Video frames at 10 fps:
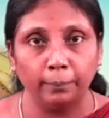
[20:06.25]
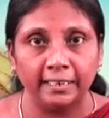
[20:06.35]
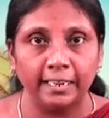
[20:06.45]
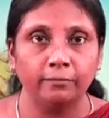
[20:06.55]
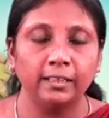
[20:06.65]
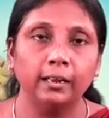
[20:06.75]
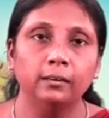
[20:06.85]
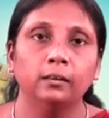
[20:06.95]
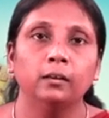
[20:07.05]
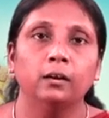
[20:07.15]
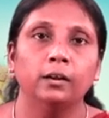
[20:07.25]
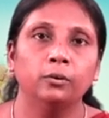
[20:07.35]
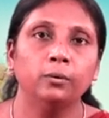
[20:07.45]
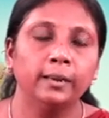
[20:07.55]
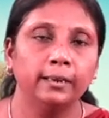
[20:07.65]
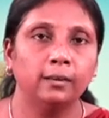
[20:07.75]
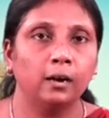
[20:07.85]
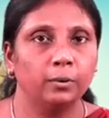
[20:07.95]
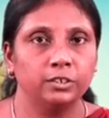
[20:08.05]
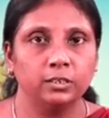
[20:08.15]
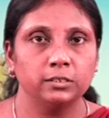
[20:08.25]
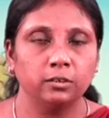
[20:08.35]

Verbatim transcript: believed that you know in commercial